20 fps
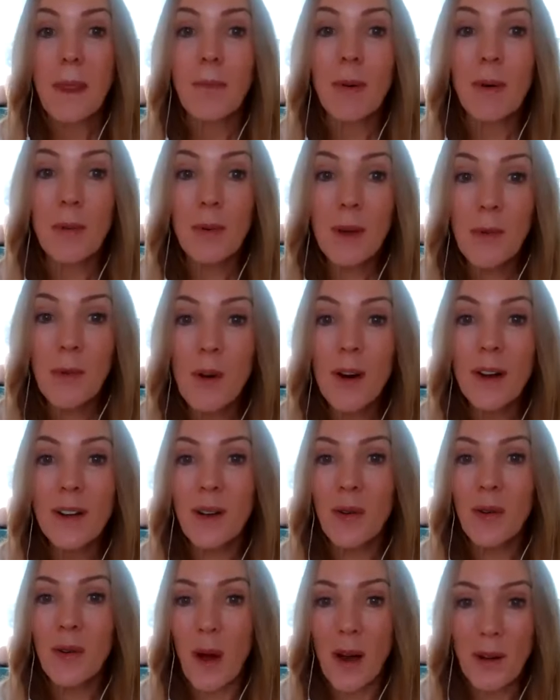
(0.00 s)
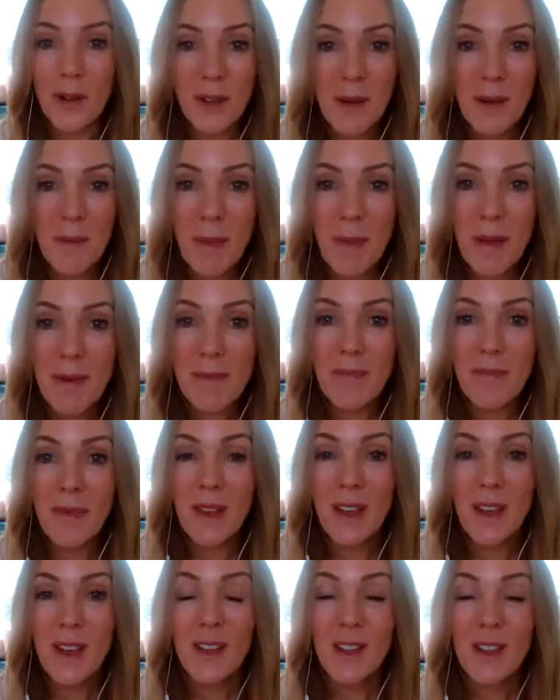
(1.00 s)
but we want to welcome them
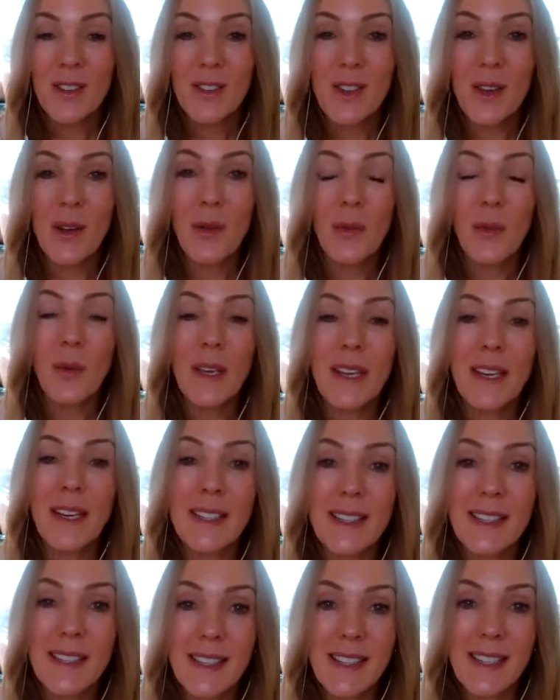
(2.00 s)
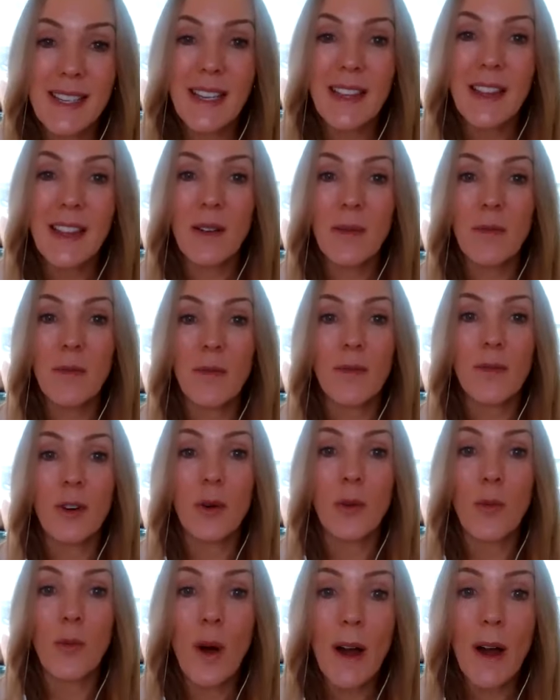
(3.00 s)
so we can see them
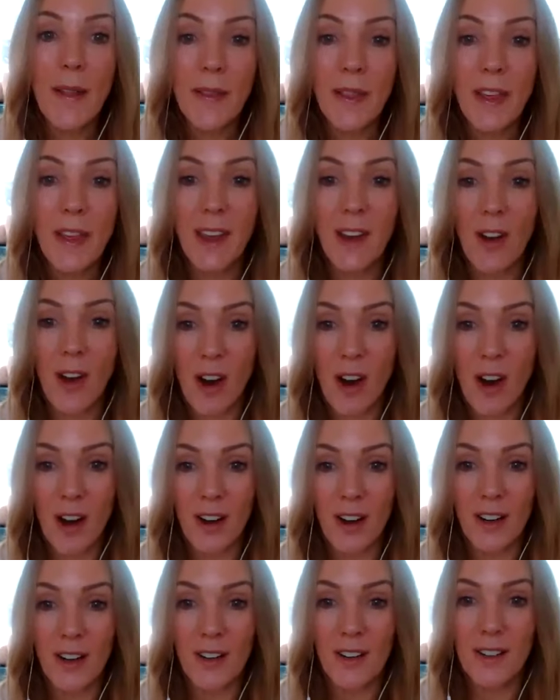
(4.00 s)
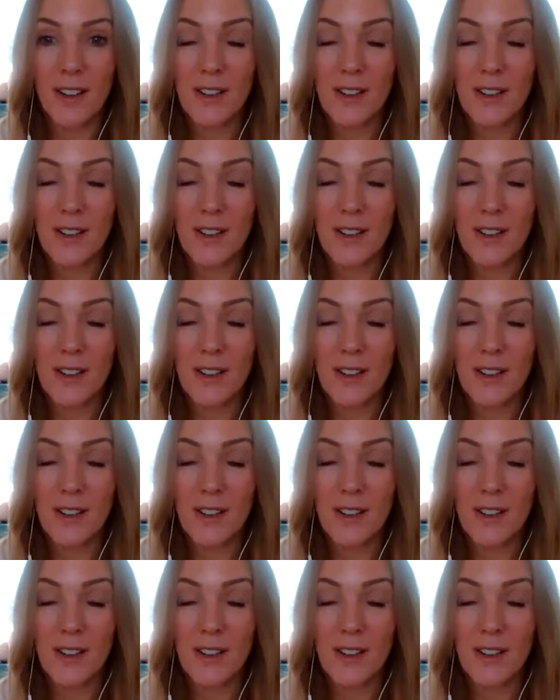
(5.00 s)
for what they are.